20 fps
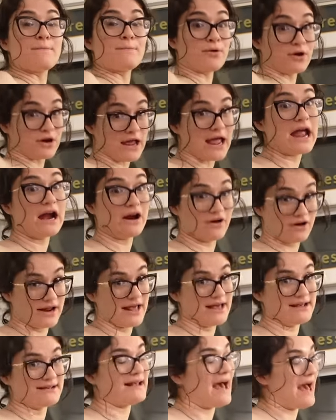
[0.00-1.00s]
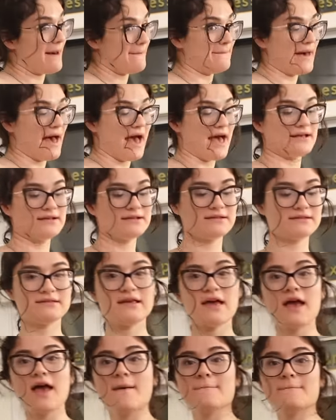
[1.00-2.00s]
precarious at best,
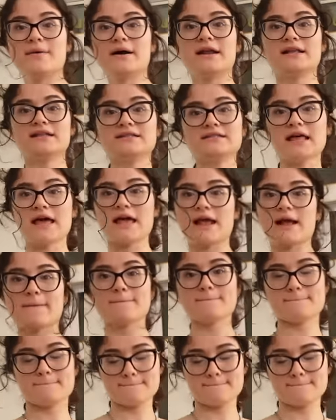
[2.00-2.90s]
but it's like